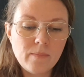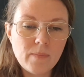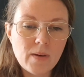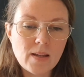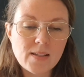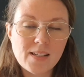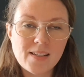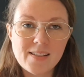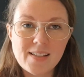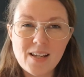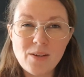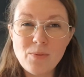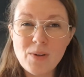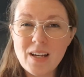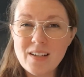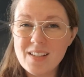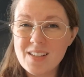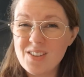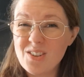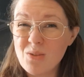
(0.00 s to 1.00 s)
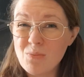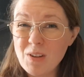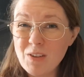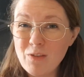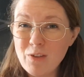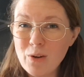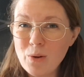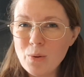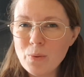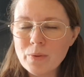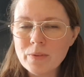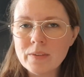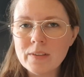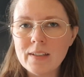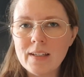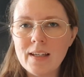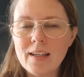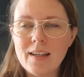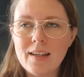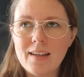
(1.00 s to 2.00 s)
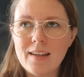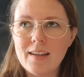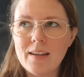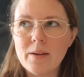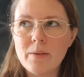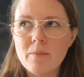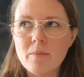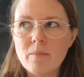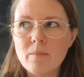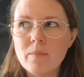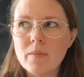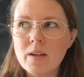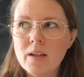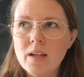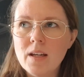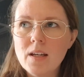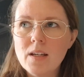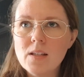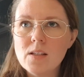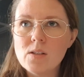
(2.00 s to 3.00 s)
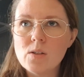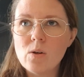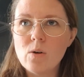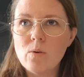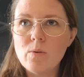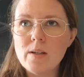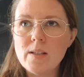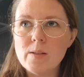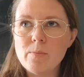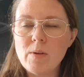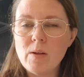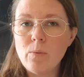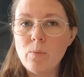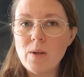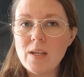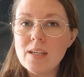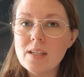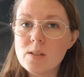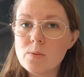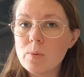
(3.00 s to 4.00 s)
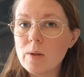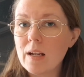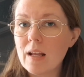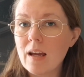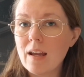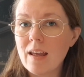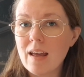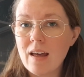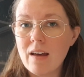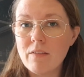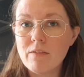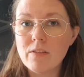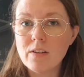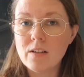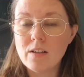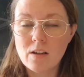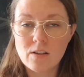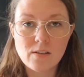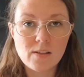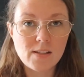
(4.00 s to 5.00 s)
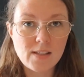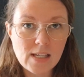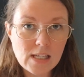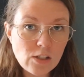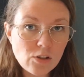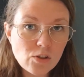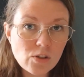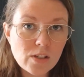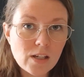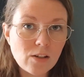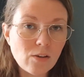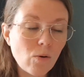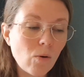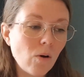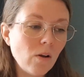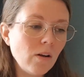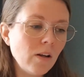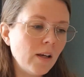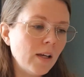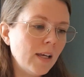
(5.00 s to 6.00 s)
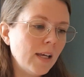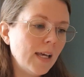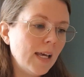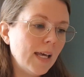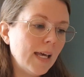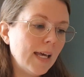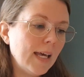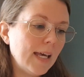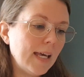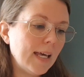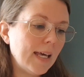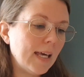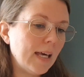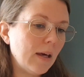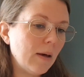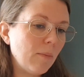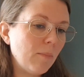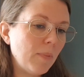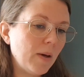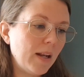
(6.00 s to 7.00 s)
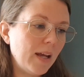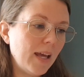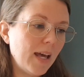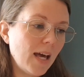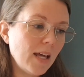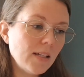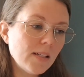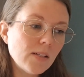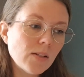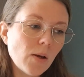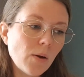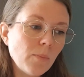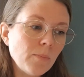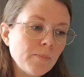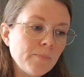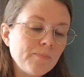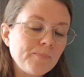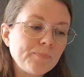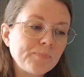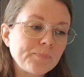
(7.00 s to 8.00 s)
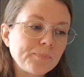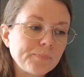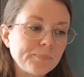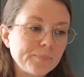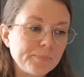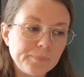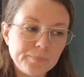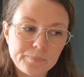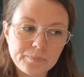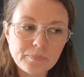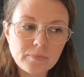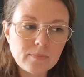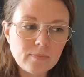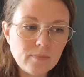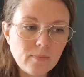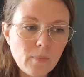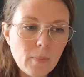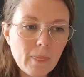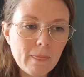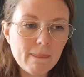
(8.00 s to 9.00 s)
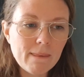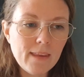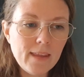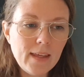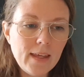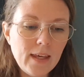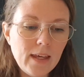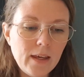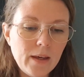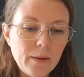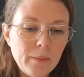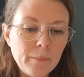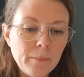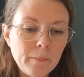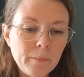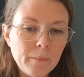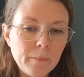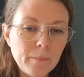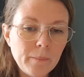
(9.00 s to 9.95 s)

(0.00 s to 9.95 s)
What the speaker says: as I said, we had a stomach flu. So it's been weeks when I have not stitched at all, but I had some I'm